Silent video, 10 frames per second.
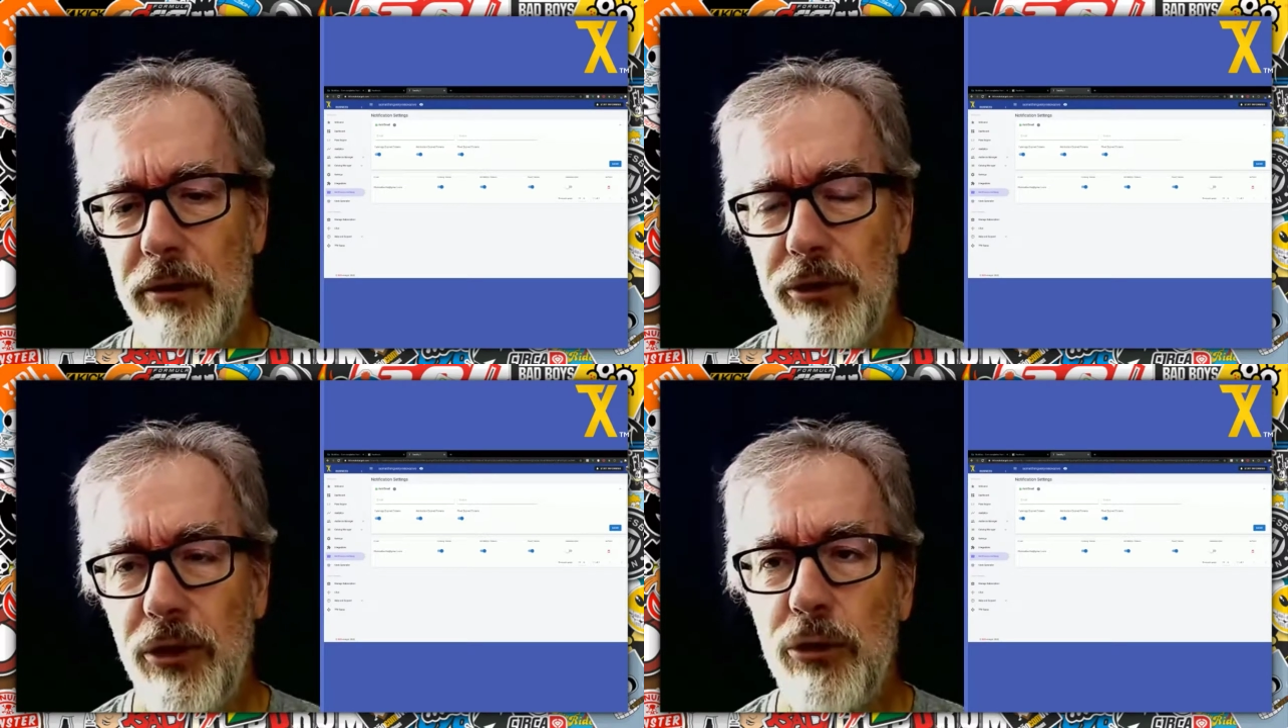
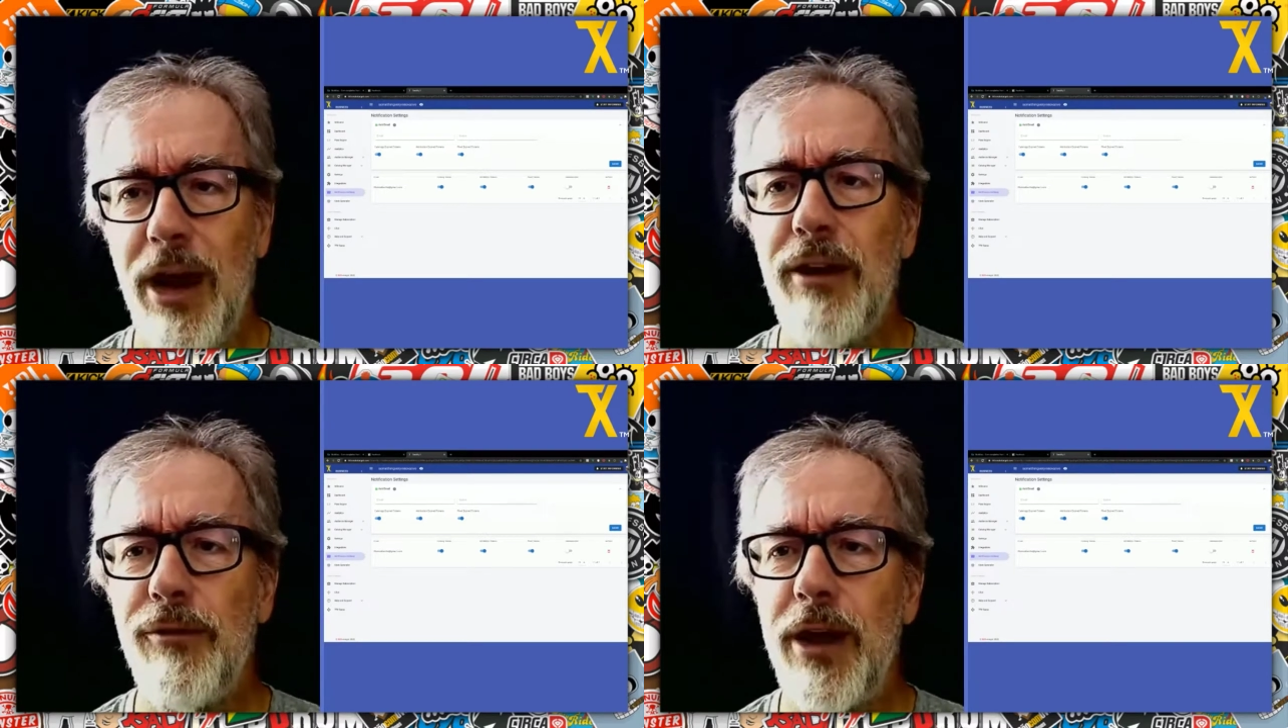so
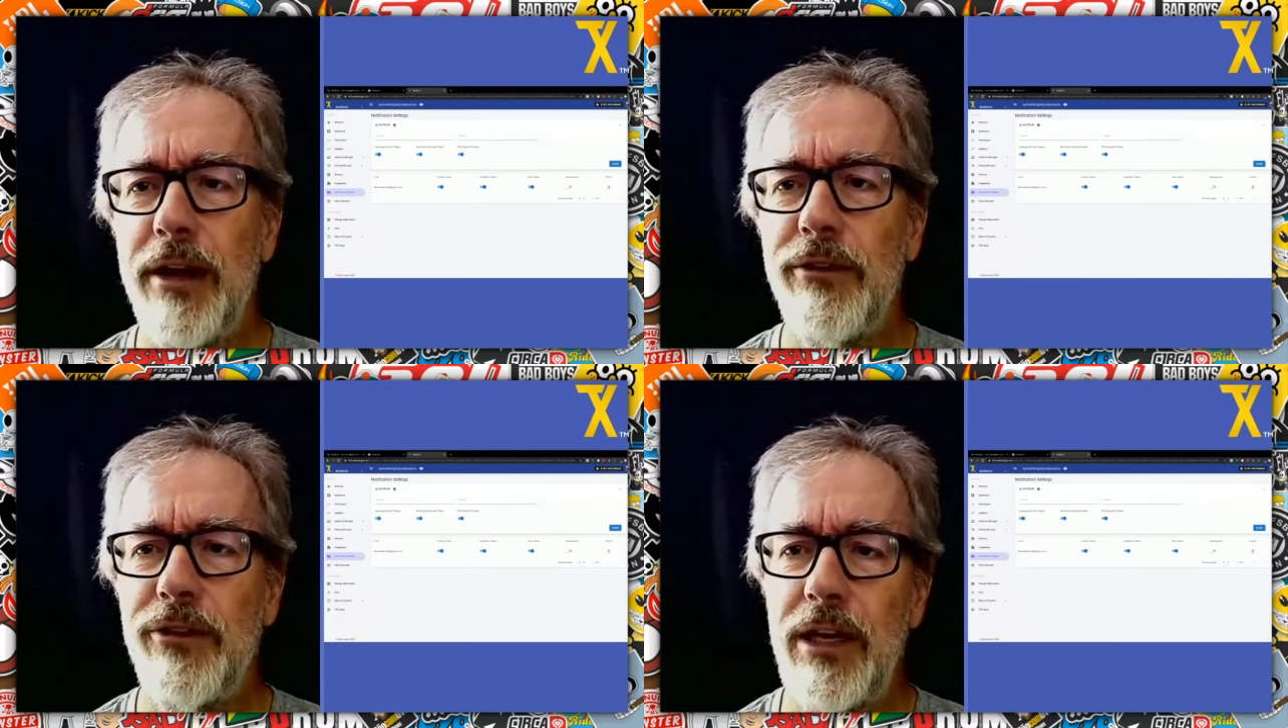Trackify
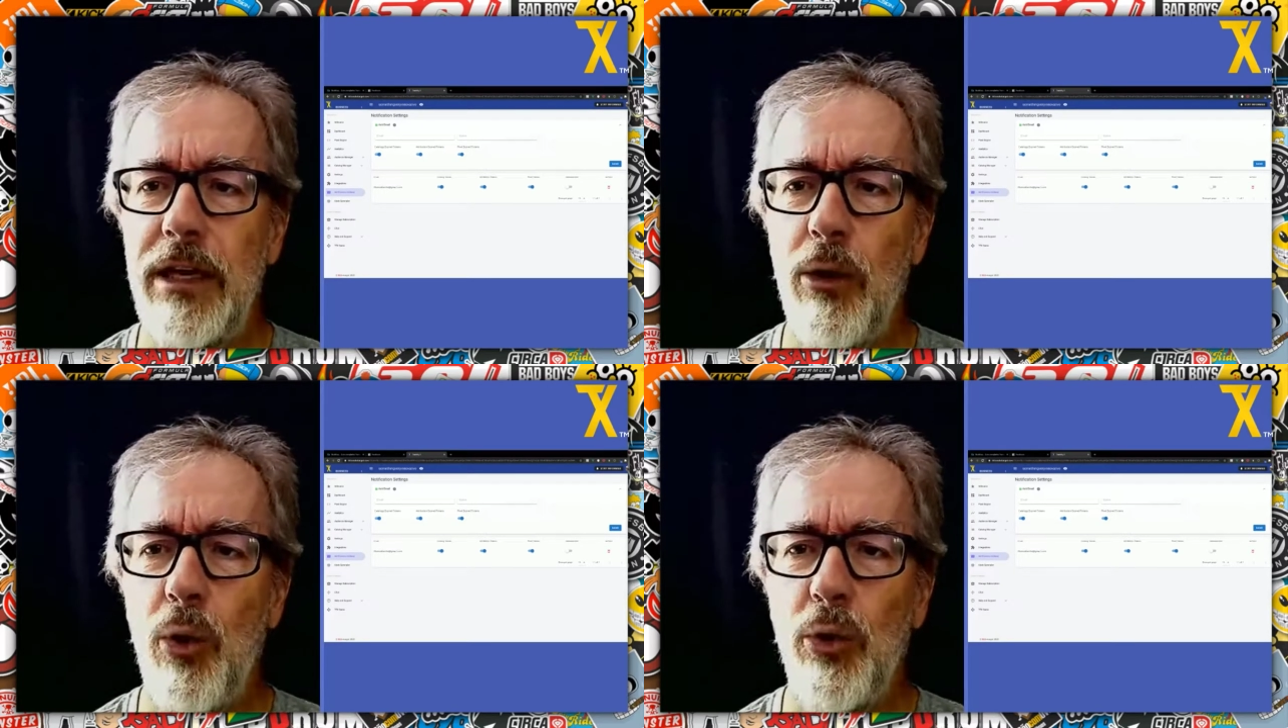is
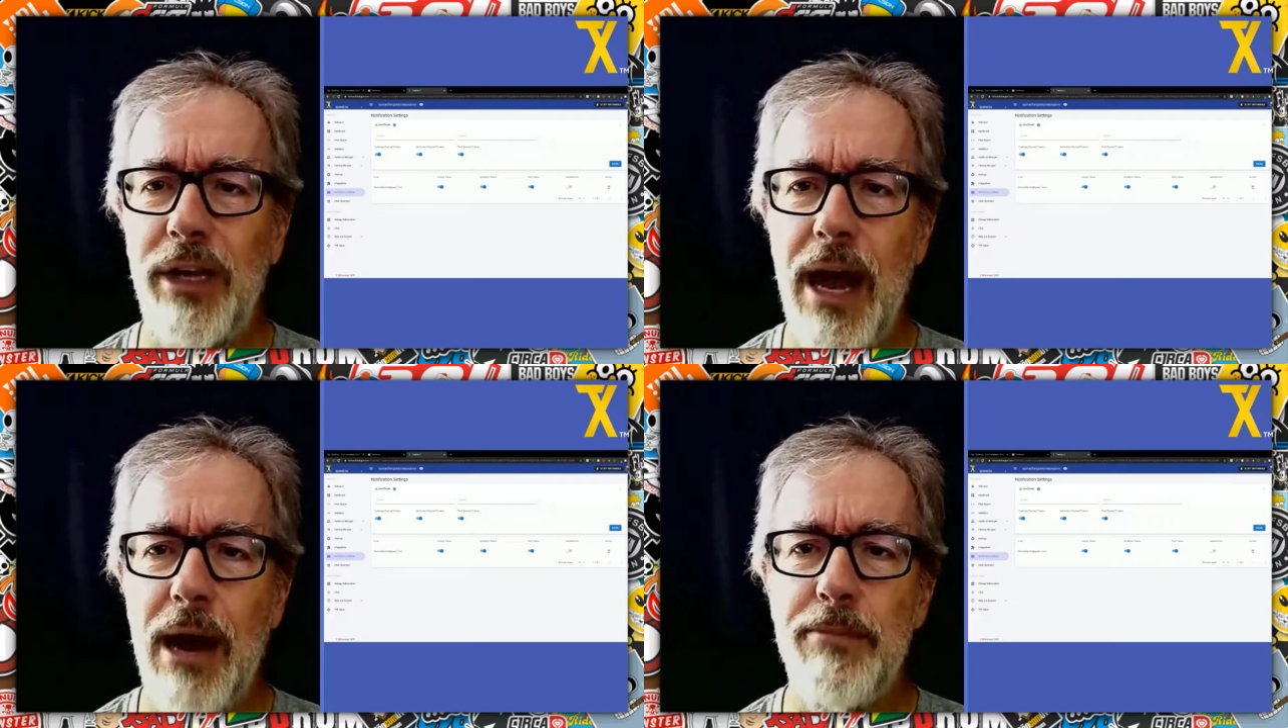the
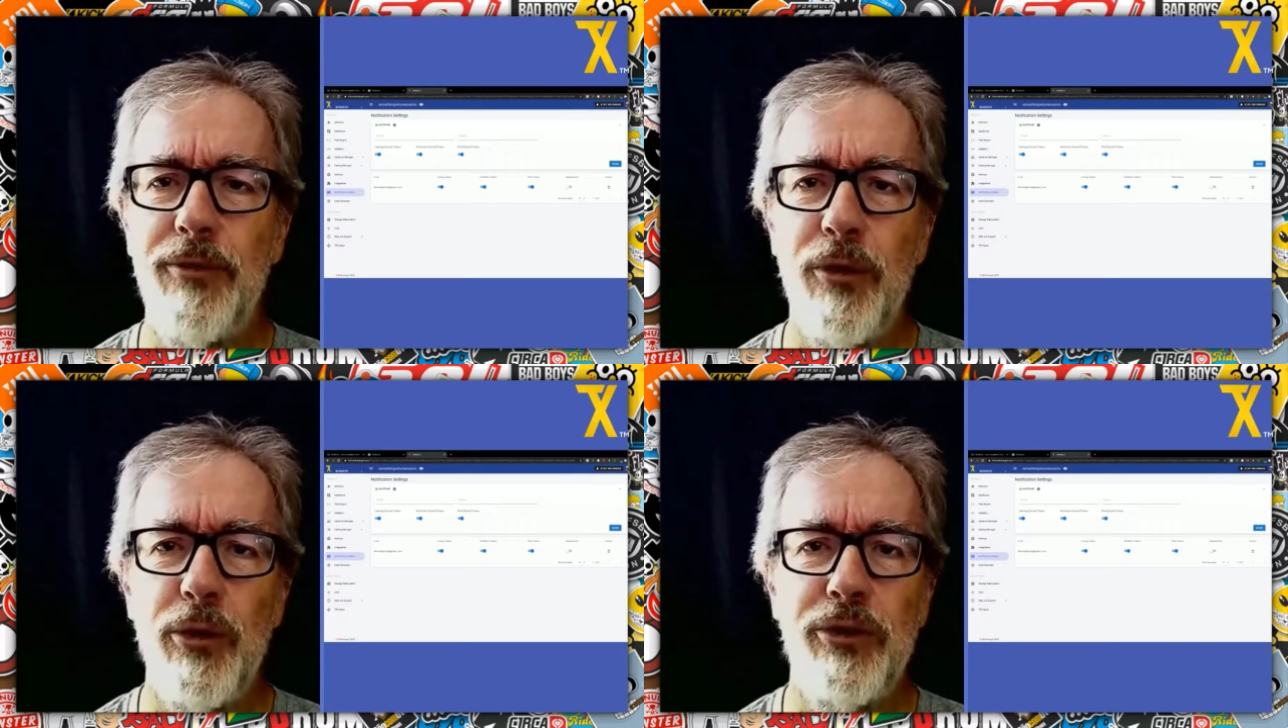only app, the
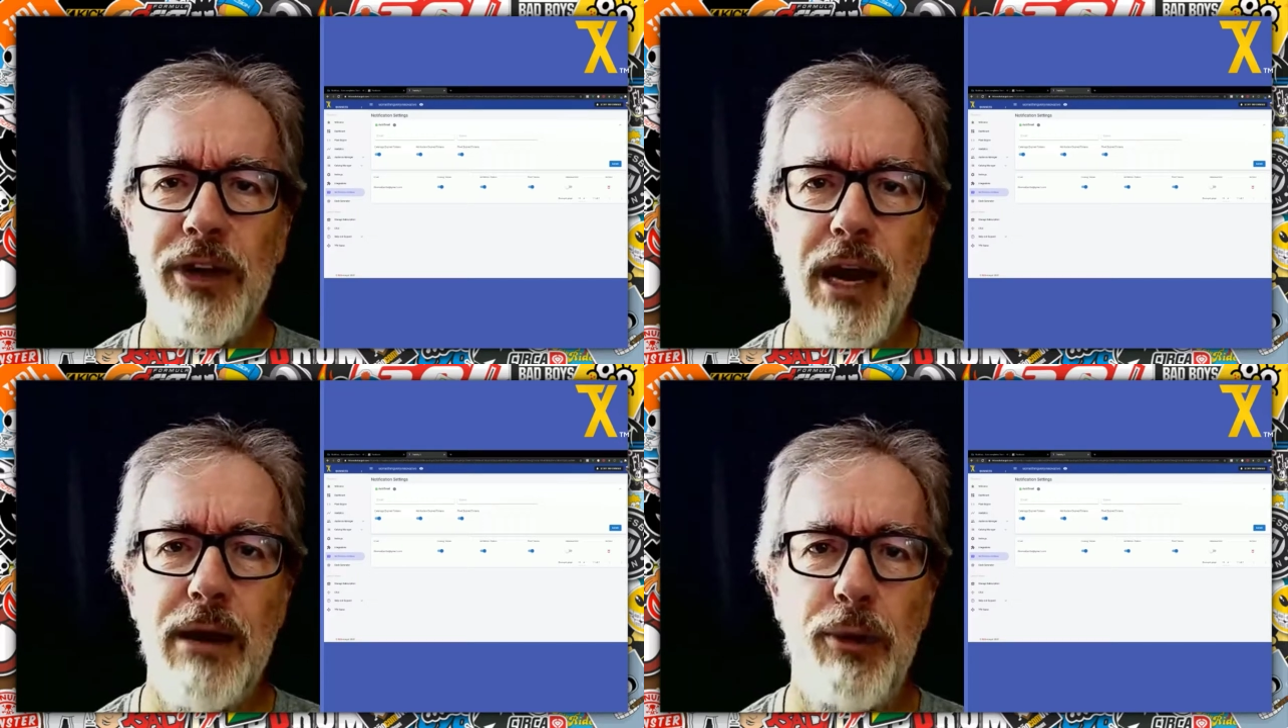first
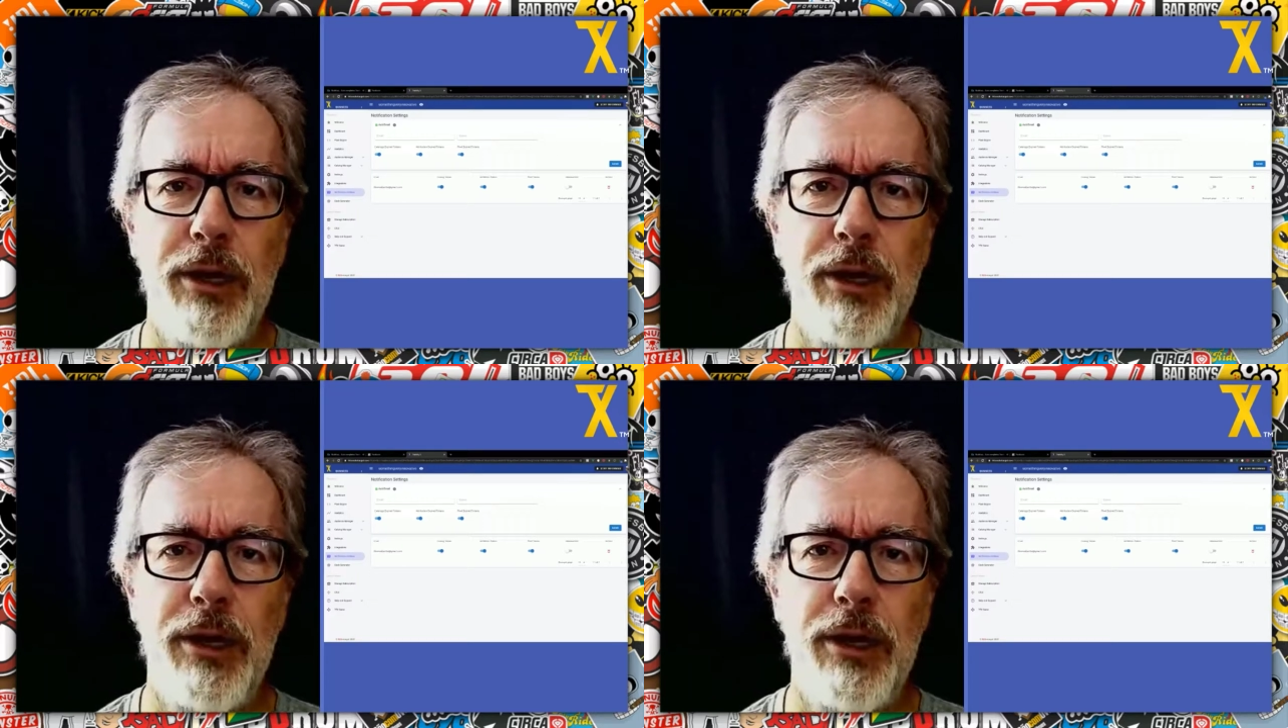app,